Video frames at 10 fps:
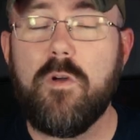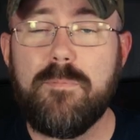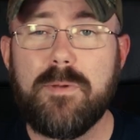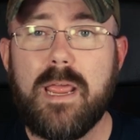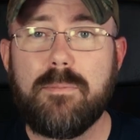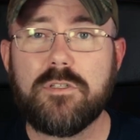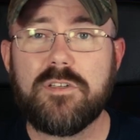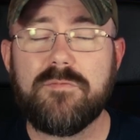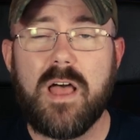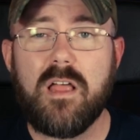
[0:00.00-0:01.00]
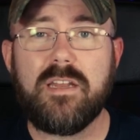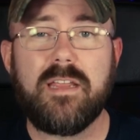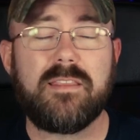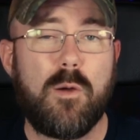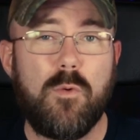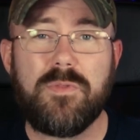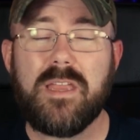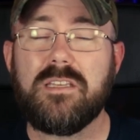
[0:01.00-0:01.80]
we've been able to validate that with a